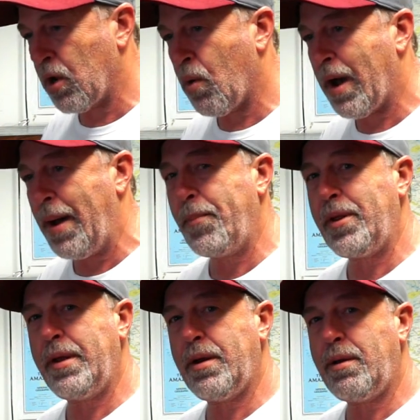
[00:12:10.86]
go up a
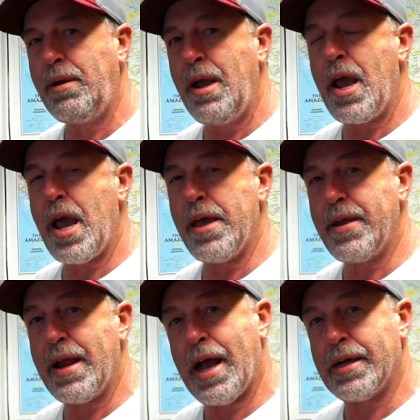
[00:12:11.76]
little, and
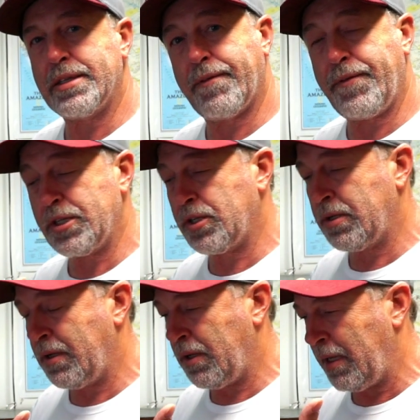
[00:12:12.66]
then as the fish
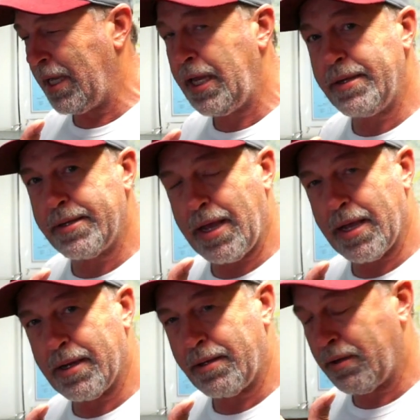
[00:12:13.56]
eat
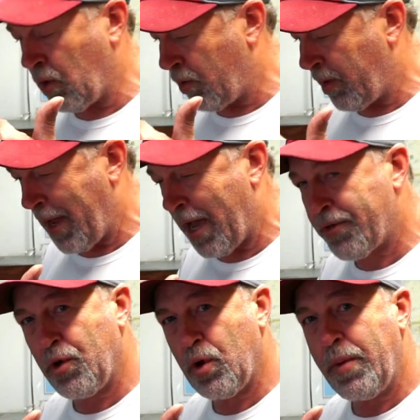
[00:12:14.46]
and go to the
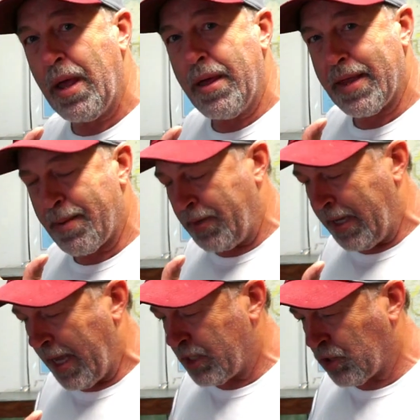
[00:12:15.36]
bathroom, that
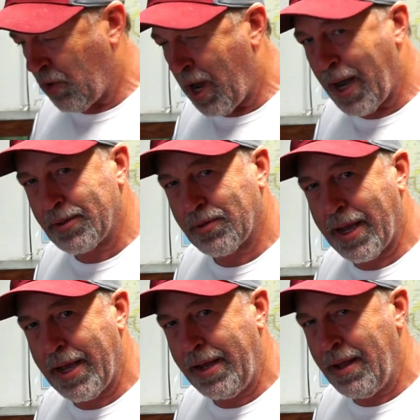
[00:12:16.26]
pH drops,
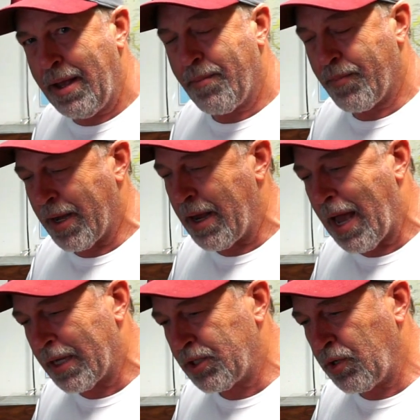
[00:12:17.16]
right? But
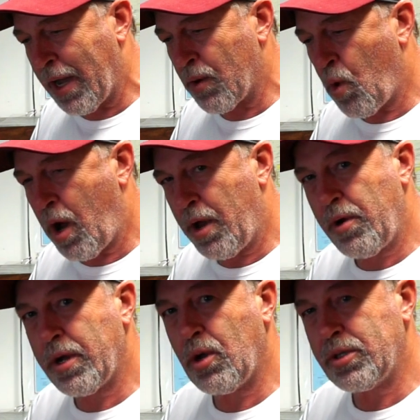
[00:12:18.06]
as you add
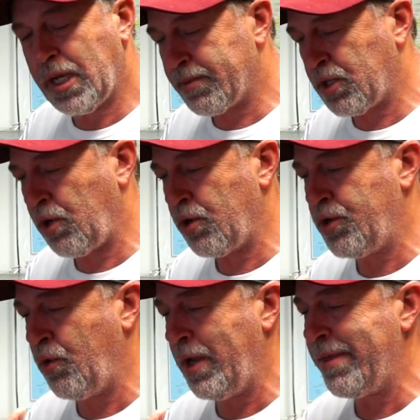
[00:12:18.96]
water, it goes up. So you're
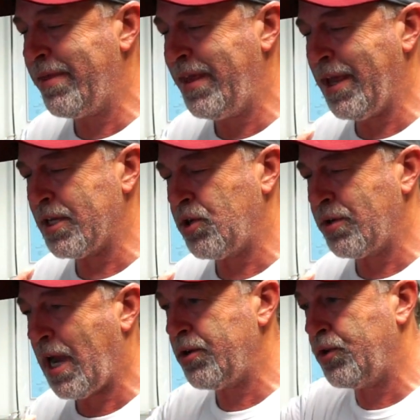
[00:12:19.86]
doing this. You're
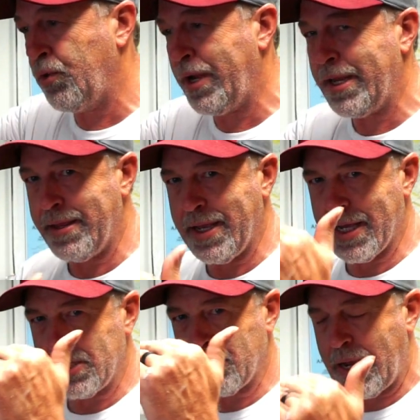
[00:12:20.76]
not doing
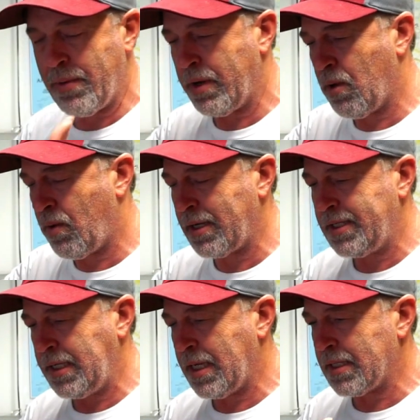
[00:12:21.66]
this, right? We don't want to
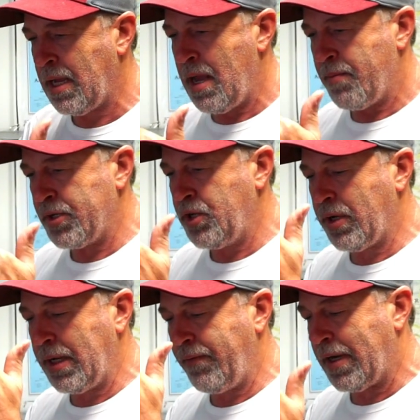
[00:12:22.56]
see this. But you
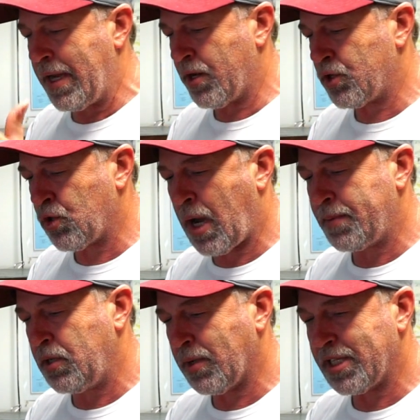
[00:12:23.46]
can even let it
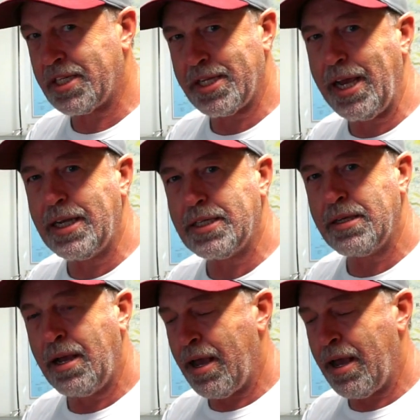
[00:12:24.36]
drop to a 6,